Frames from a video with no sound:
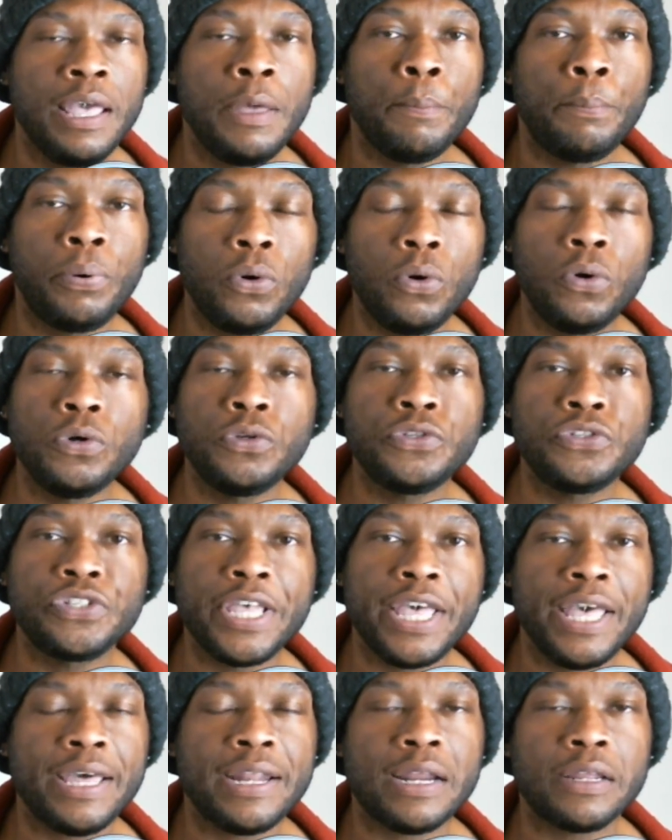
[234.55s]
pulled his
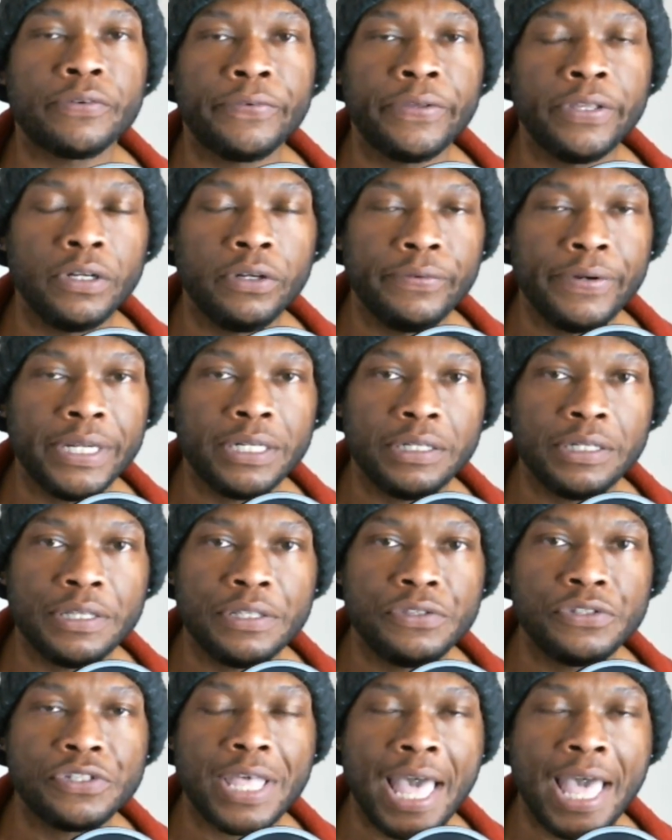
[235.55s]
head out of Hillary
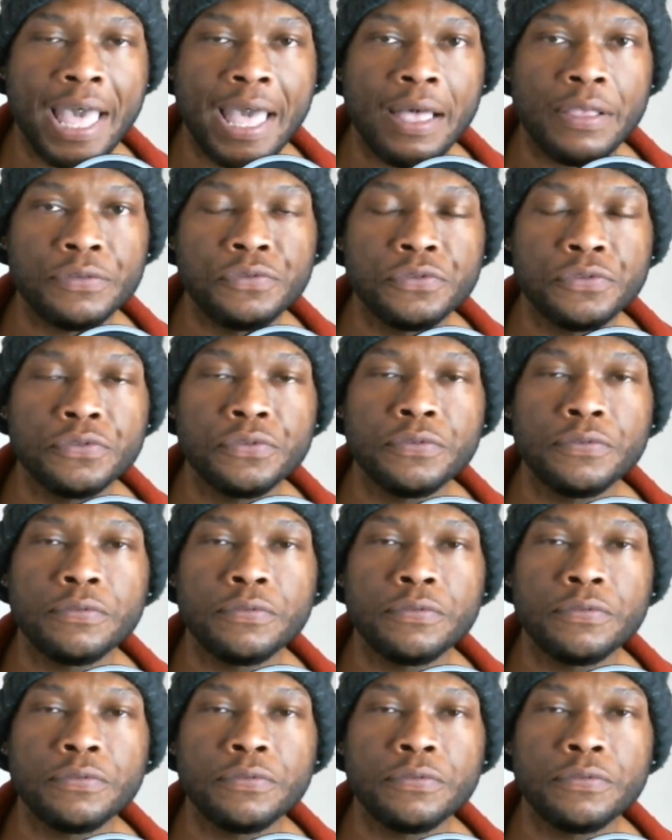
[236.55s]
Clinton's ass